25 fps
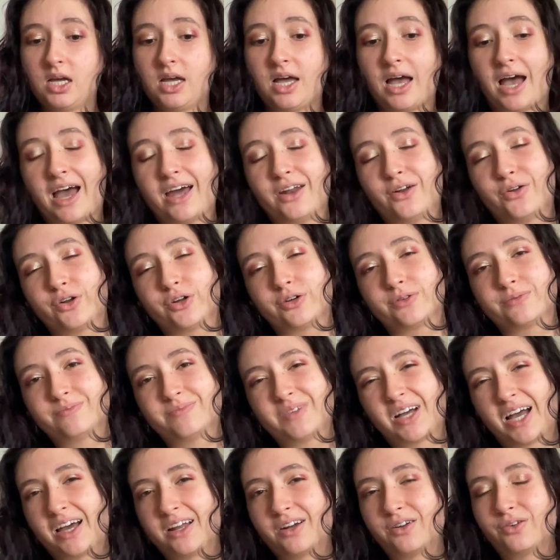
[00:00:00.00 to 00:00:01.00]
I don't know.
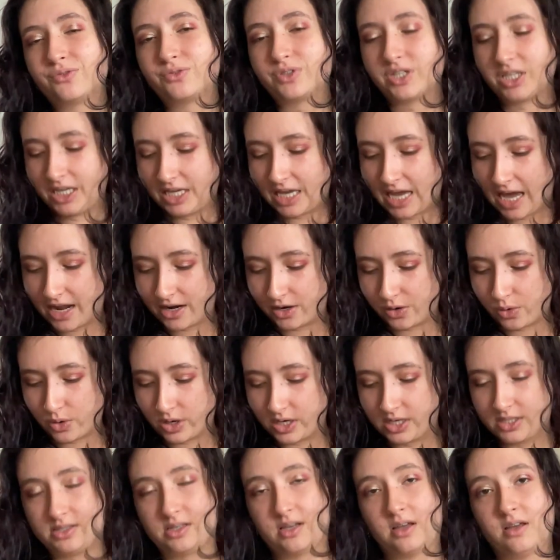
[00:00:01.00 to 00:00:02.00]
I don't really
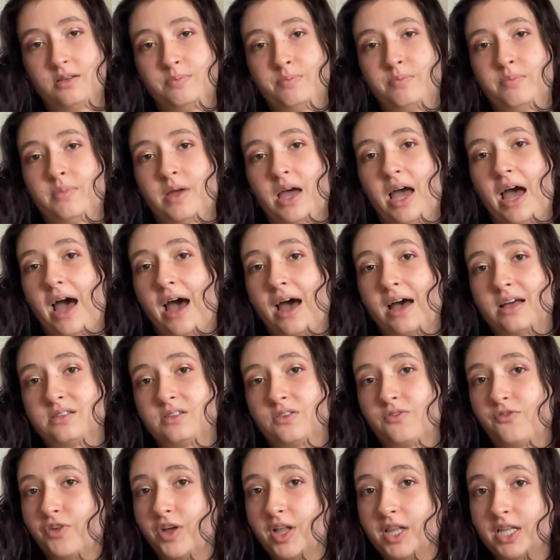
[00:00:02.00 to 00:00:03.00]
categorize him as a
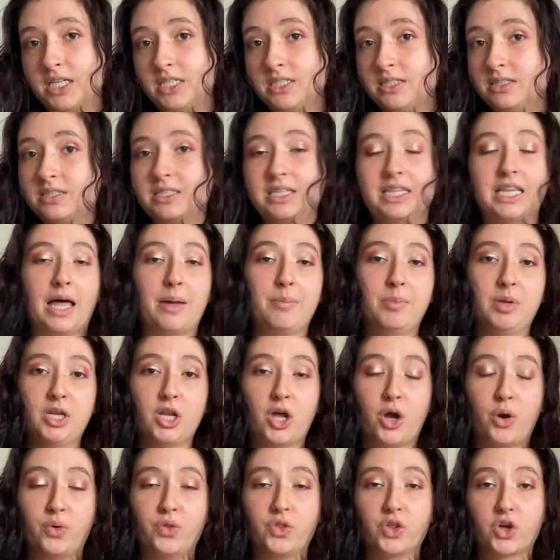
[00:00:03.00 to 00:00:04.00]
villain. Let me
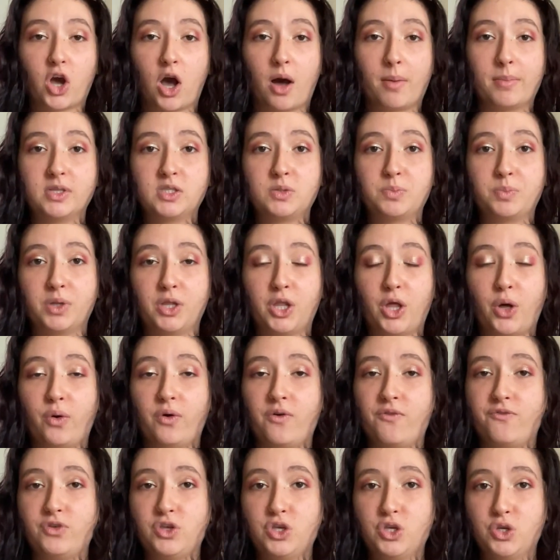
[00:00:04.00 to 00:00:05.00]
know in the comments below if
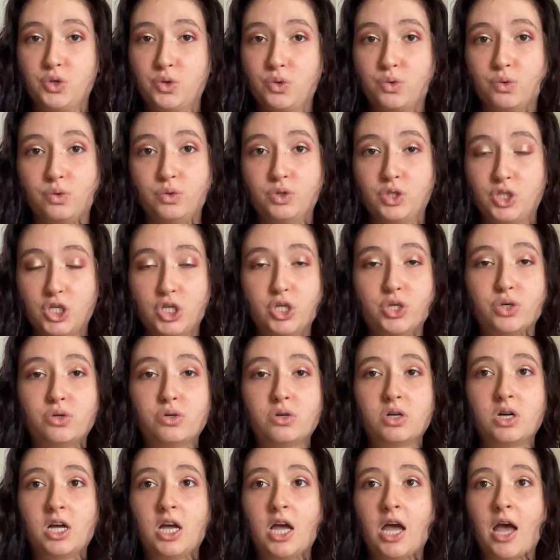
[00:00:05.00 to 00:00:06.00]
you do.
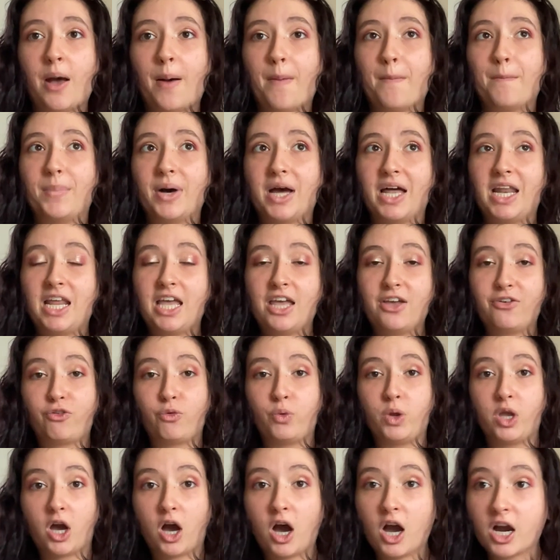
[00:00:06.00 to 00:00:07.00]
But if
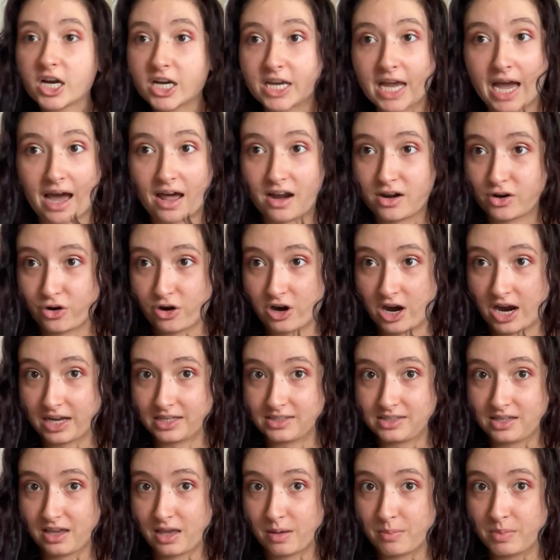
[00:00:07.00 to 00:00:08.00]
we are
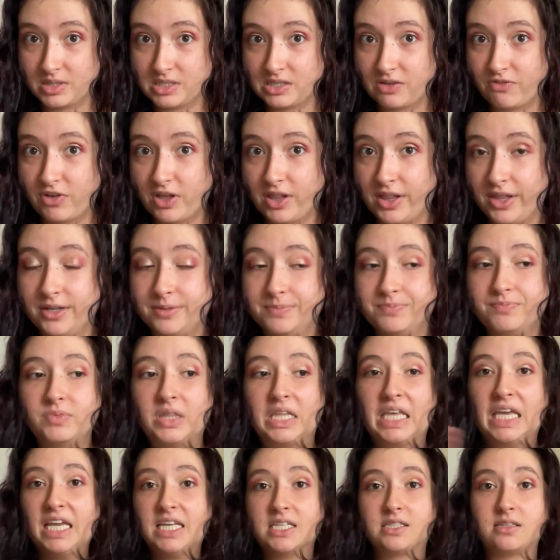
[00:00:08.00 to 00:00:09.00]
categorizing him as a villain,
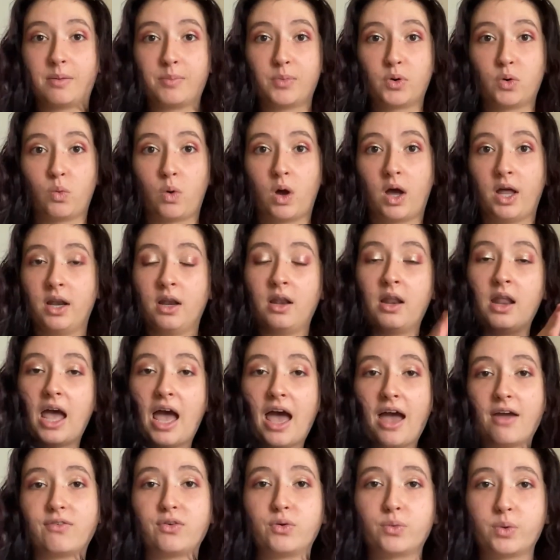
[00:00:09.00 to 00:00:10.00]
He's number one.
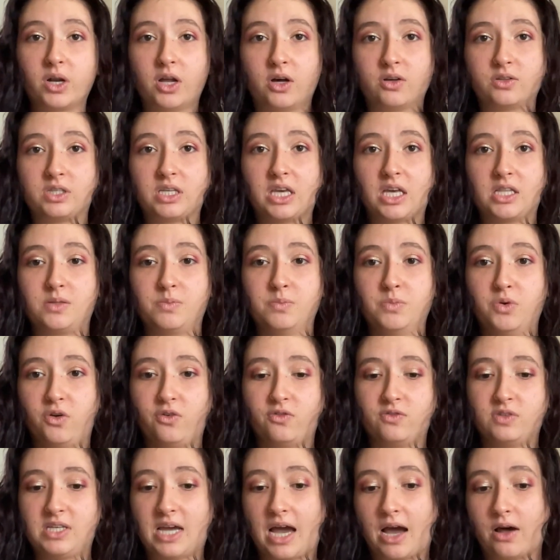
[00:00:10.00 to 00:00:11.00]
Everyone else gets
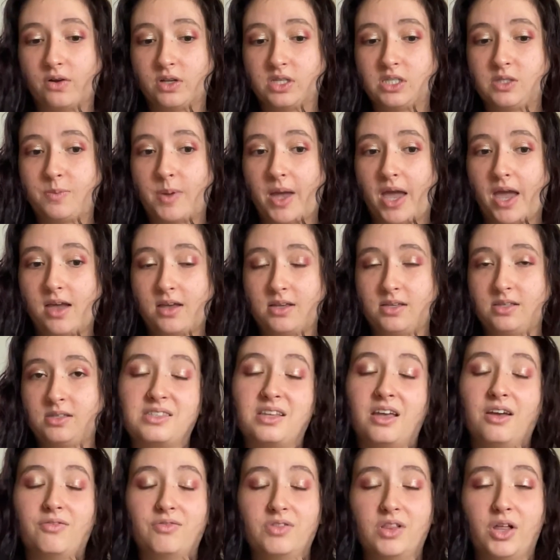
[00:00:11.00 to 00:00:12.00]
moved down a space
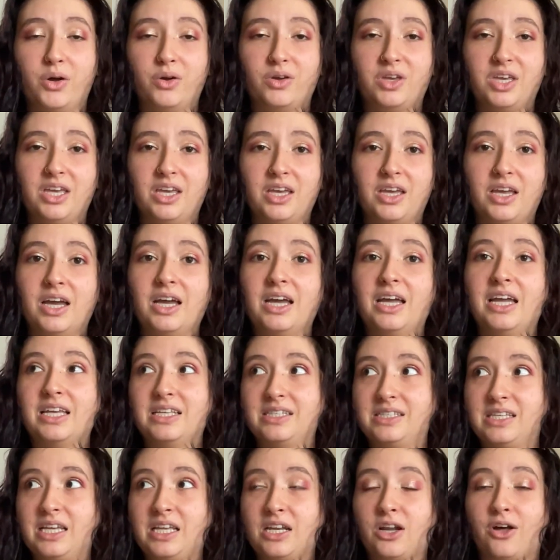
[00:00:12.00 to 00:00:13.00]
if Loki is
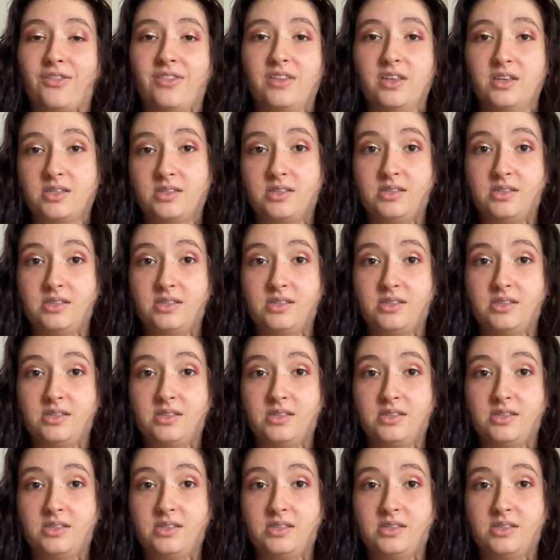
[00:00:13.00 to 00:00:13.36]
in on this